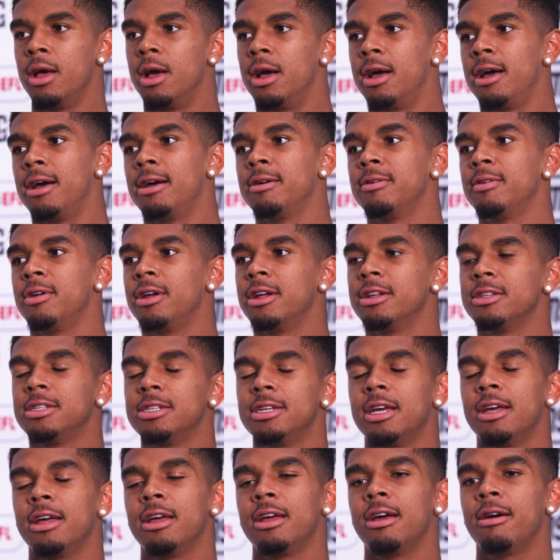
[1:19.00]
Uh, I'd
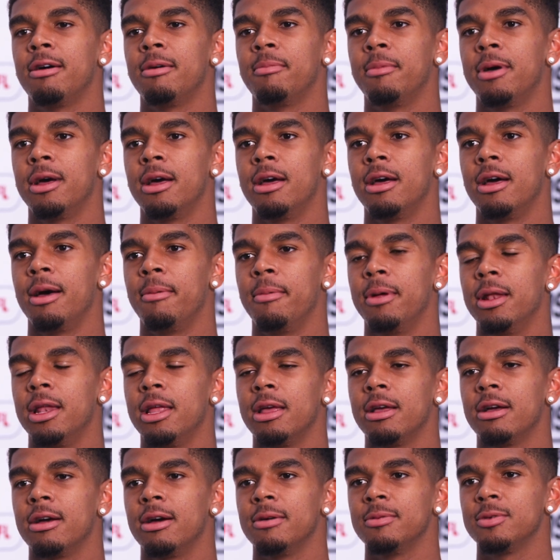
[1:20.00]
say I'm a, I'm a
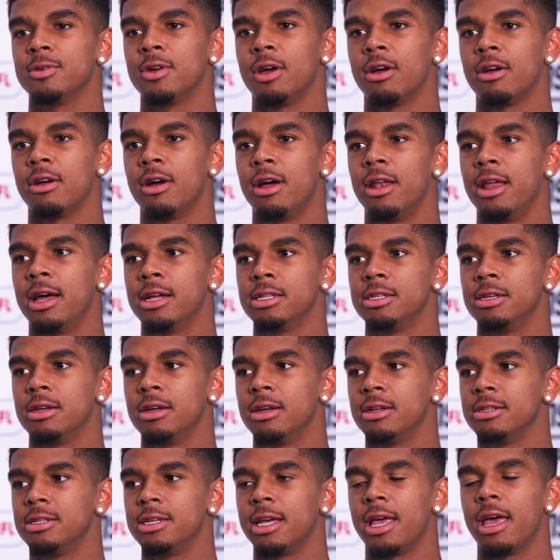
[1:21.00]
link-up striker. I like
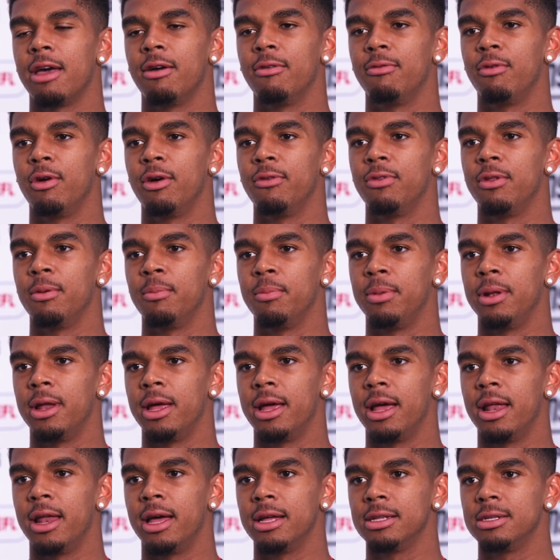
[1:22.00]
to, to get involved in
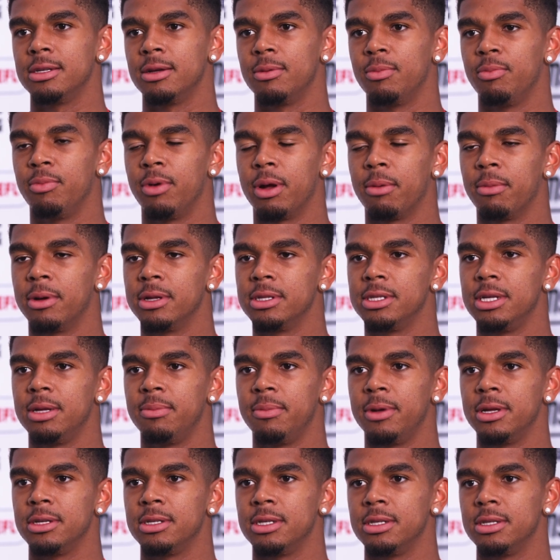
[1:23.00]
play. I like to bring my
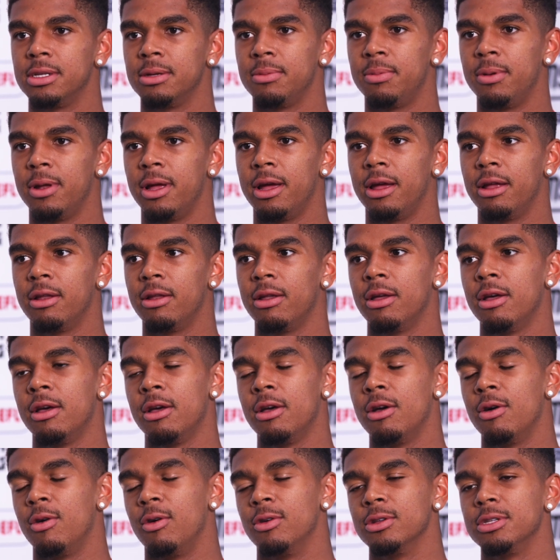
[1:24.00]
teammates into play and
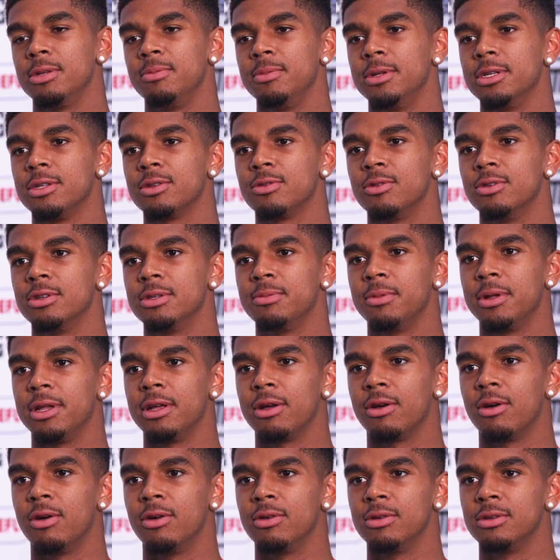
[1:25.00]
ultimately score as many
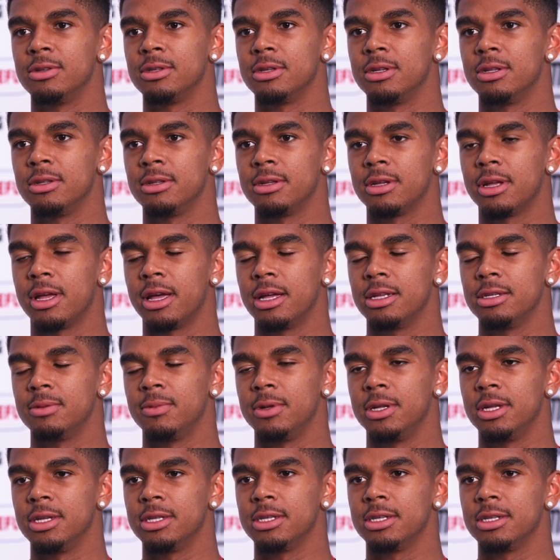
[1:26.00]
goals and get as
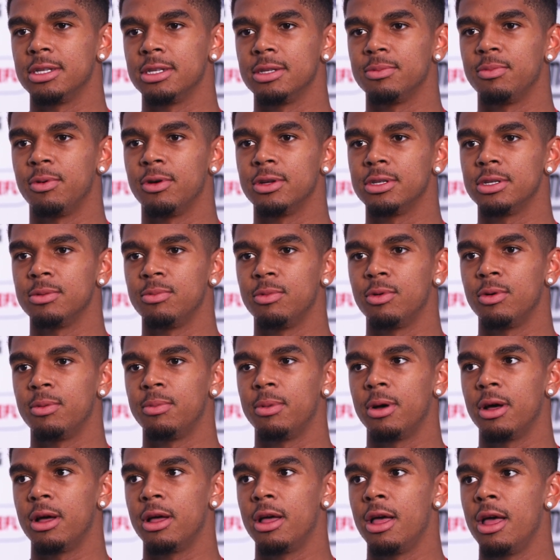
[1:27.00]
many assists as possible.
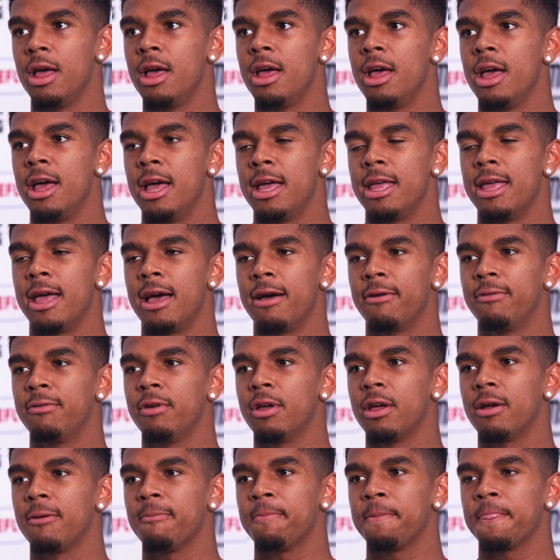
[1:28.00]
But yeah, I
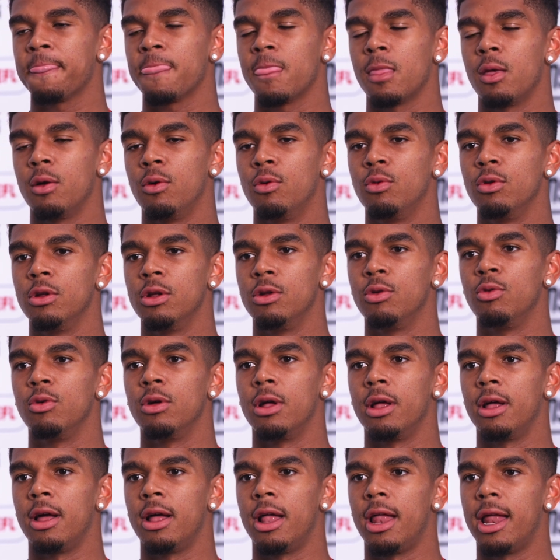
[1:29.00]
think all in all,
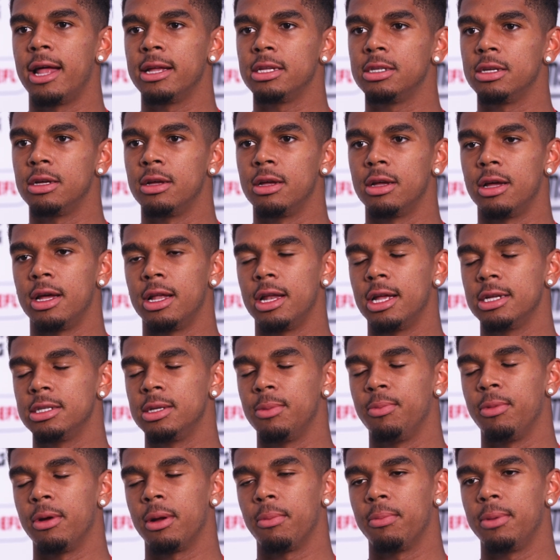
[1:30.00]
I like to, I like
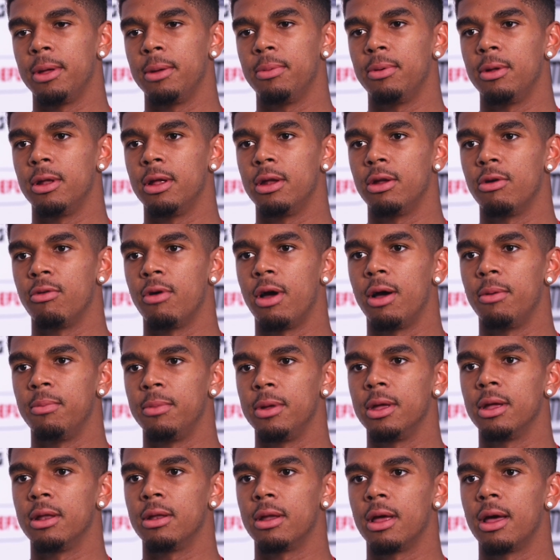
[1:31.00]
to bring people in around
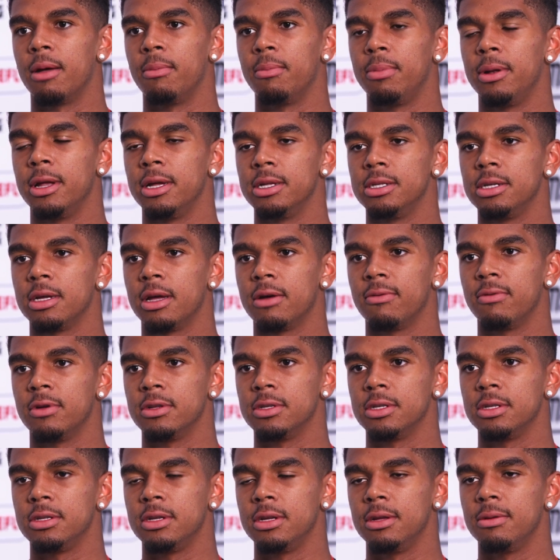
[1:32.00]
me and, and play together
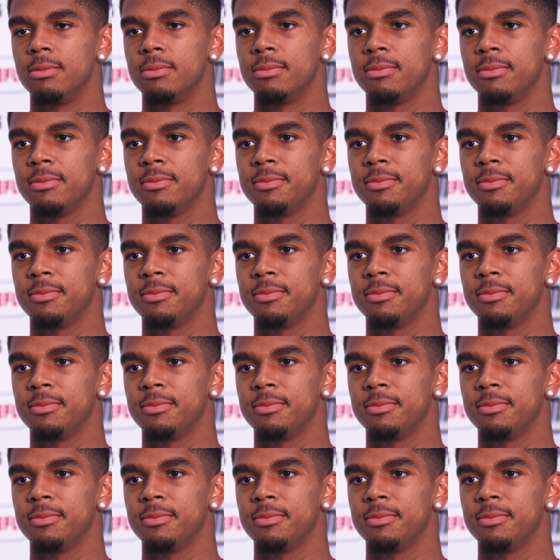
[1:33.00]
as a team.